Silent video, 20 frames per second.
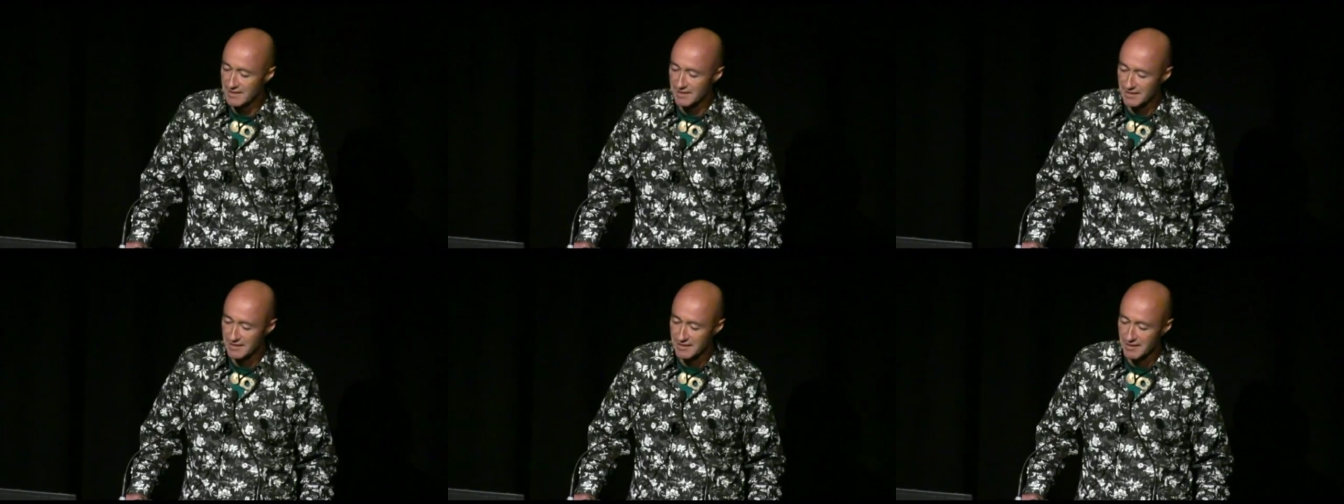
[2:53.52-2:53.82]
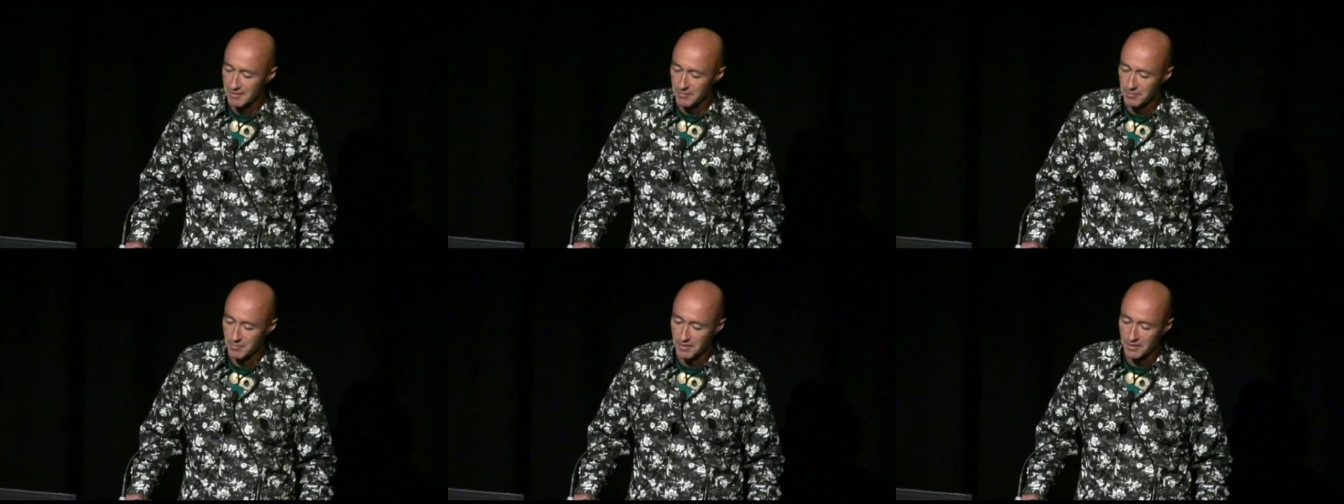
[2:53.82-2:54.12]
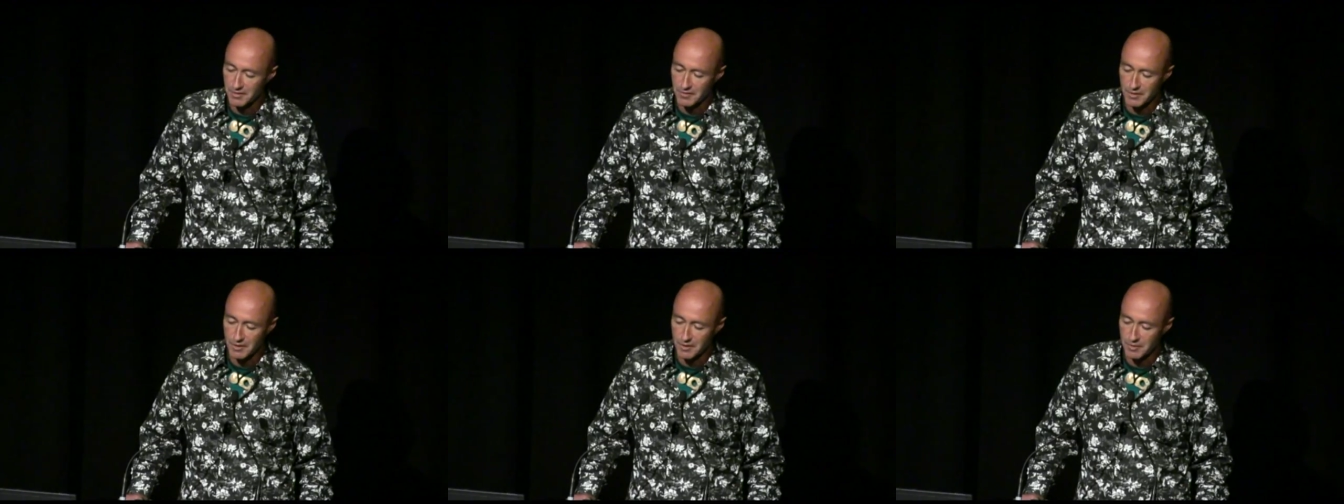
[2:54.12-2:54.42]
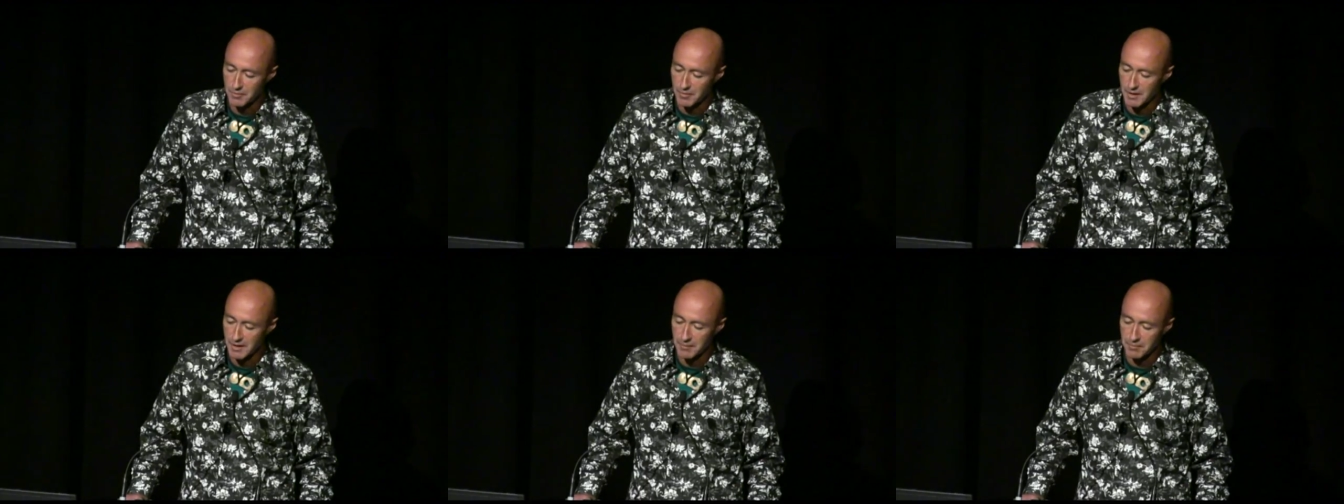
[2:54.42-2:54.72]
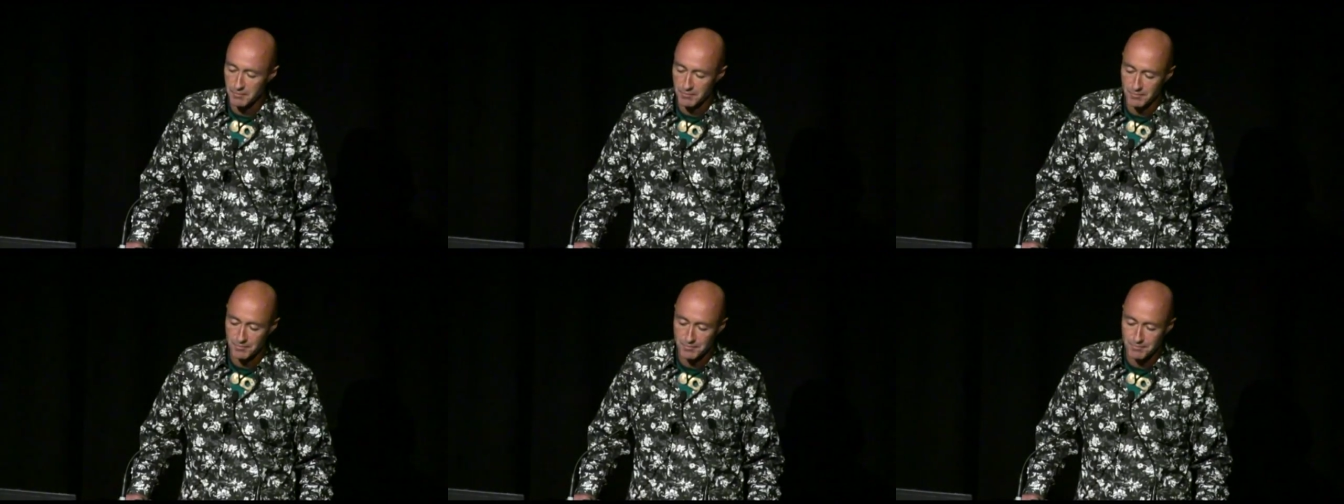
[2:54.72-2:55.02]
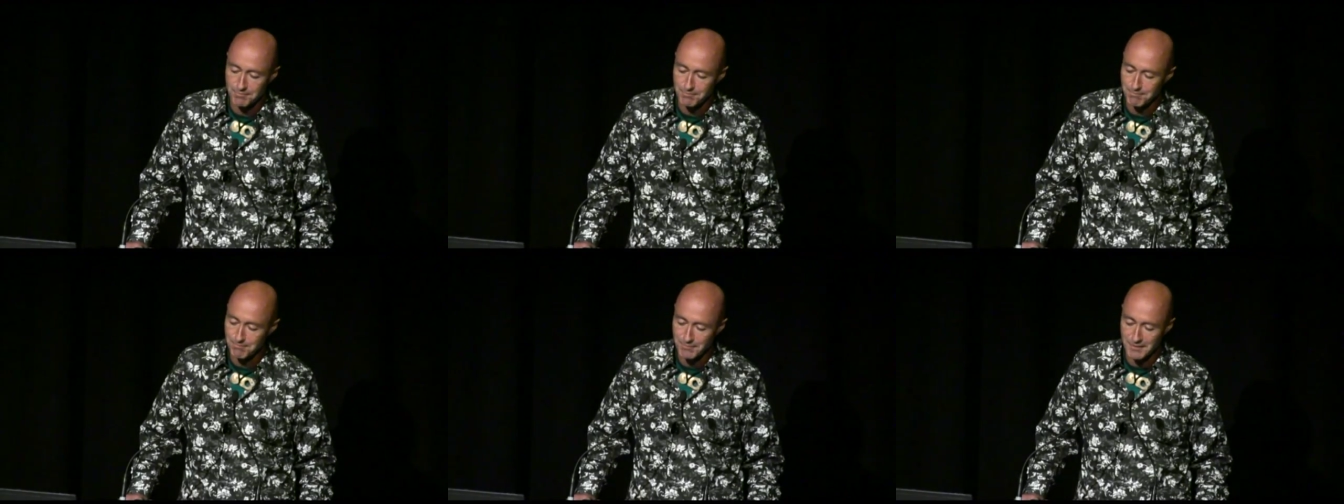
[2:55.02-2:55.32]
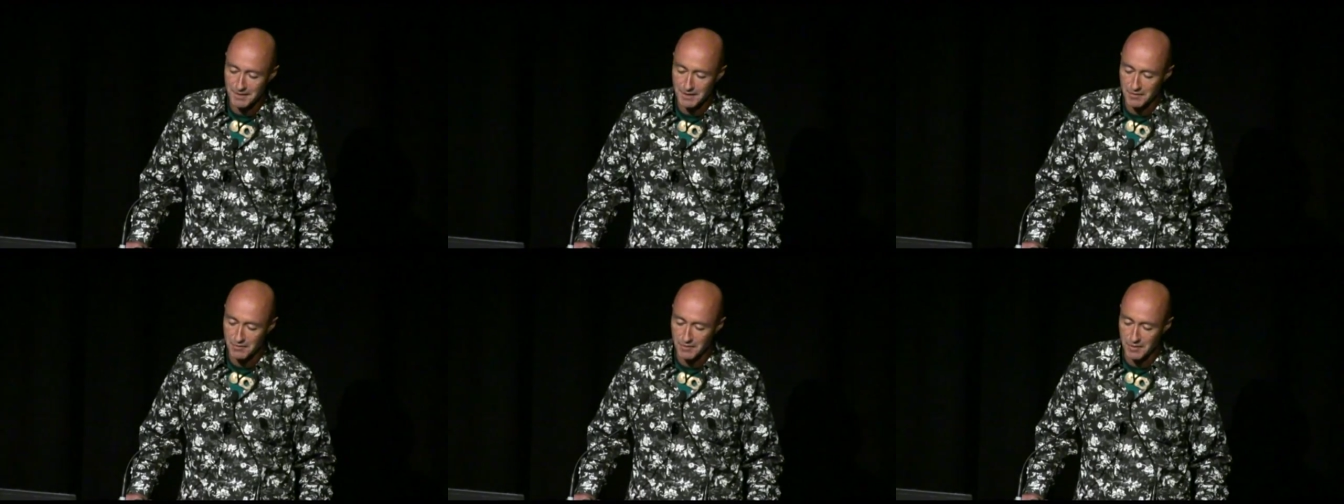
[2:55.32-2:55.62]
It comes from... Um,
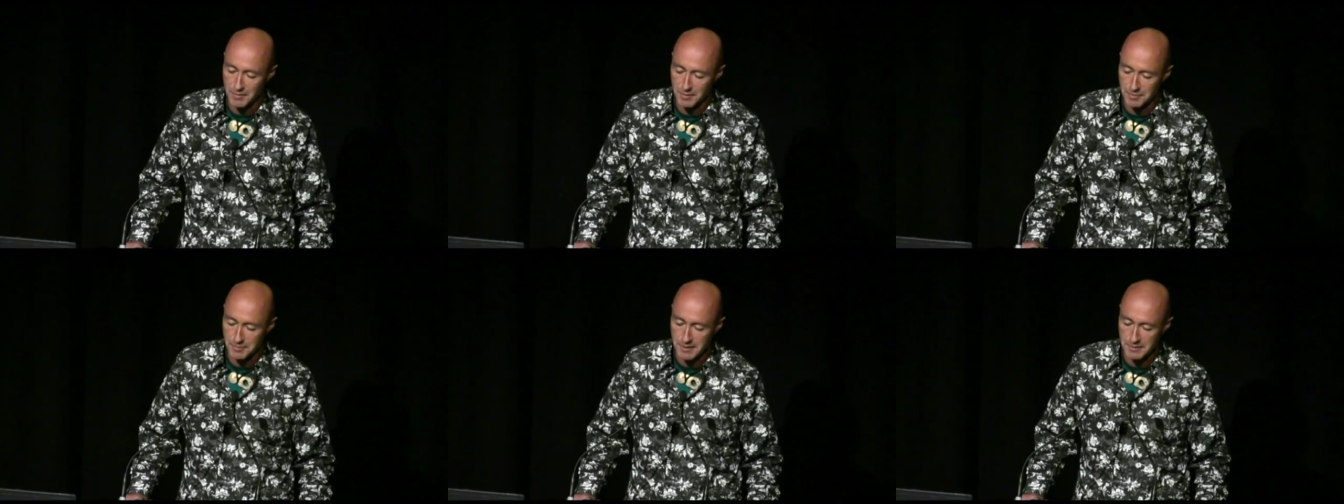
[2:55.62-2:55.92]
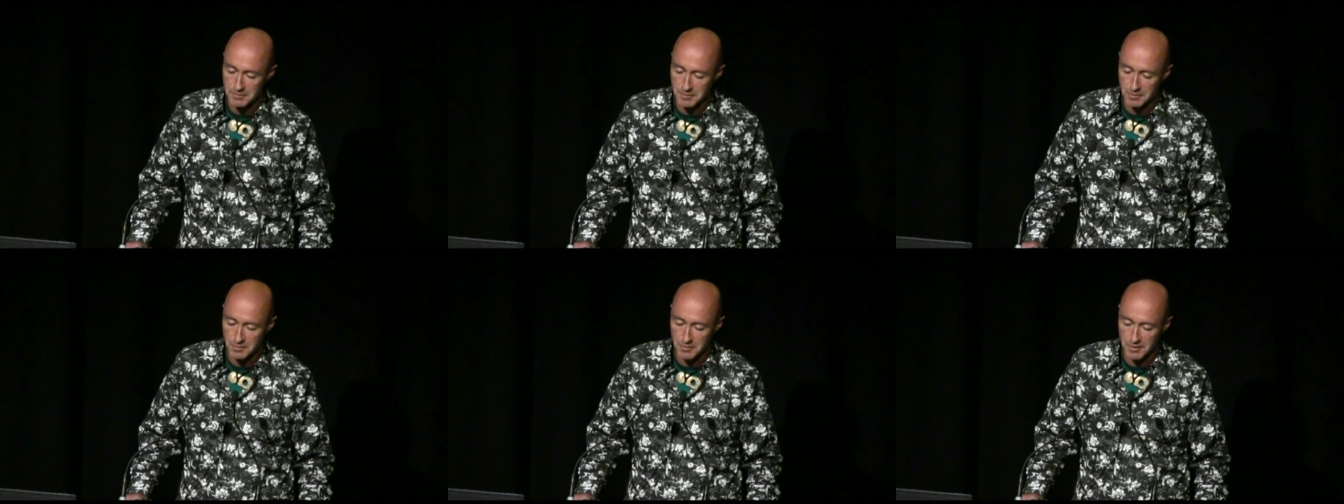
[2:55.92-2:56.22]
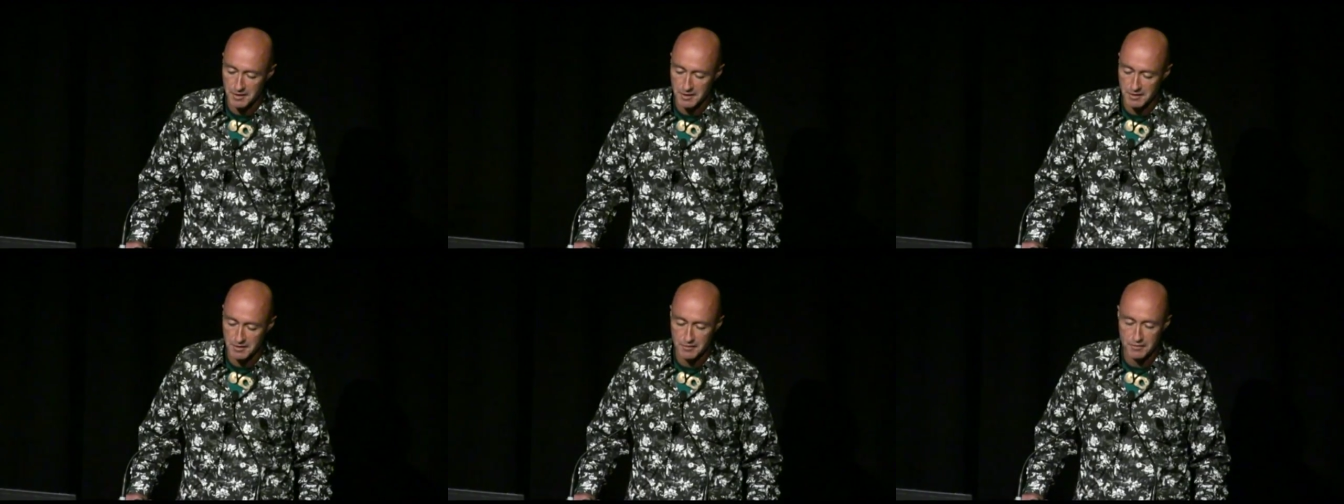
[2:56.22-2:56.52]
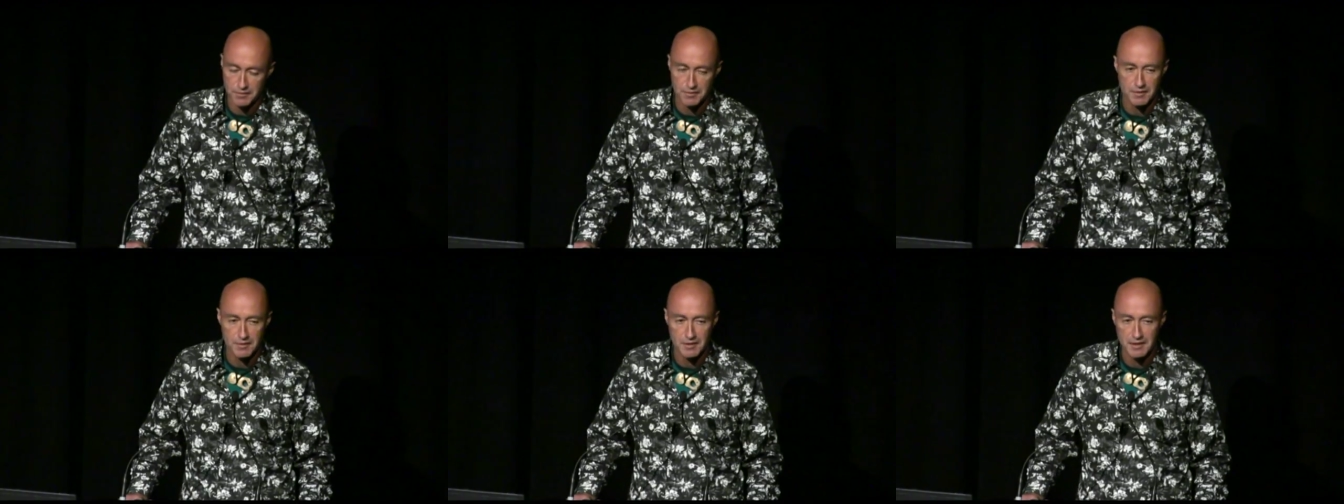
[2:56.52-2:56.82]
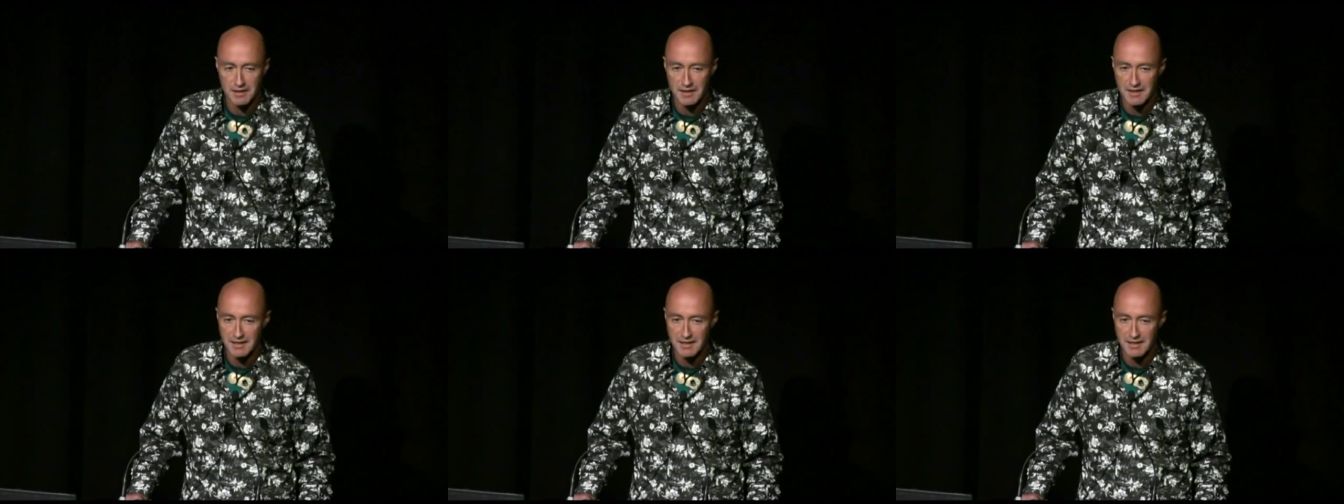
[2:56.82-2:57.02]
from a people that have